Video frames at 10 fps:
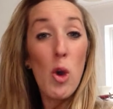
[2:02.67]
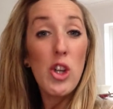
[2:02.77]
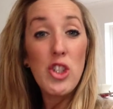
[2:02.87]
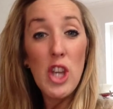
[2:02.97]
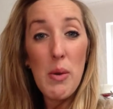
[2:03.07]
not
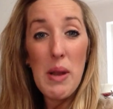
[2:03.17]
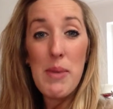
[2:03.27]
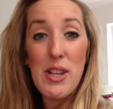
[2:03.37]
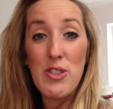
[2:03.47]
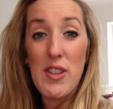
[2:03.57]
going to show you any
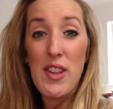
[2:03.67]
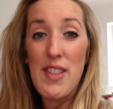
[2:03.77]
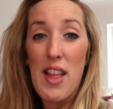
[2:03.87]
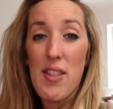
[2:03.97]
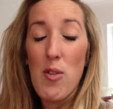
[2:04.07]
pictures because
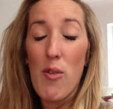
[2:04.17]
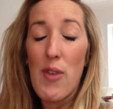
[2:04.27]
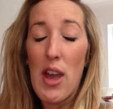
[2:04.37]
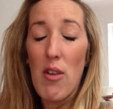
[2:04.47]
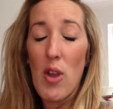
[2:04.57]
that's not
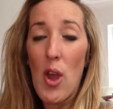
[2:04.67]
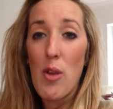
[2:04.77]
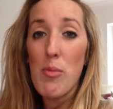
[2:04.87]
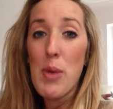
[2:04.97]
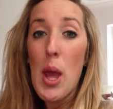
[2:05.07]
fair on
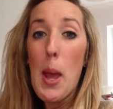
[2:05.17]
Hope,